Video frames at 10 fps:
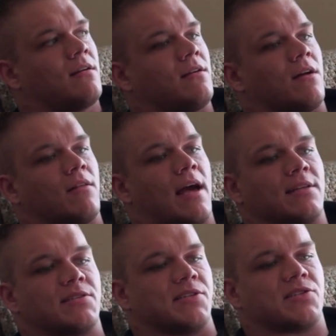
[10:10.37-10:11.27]

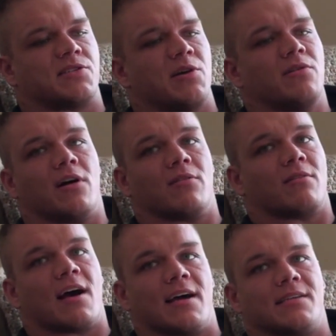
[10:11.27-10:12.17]
like just tuna on
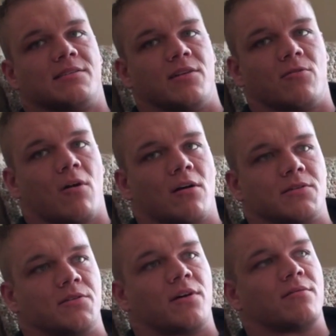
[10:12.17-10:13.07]
rice, raw
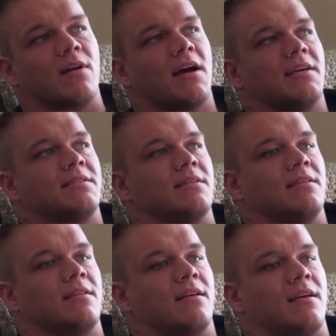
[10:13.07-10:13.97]
tuna on rice, and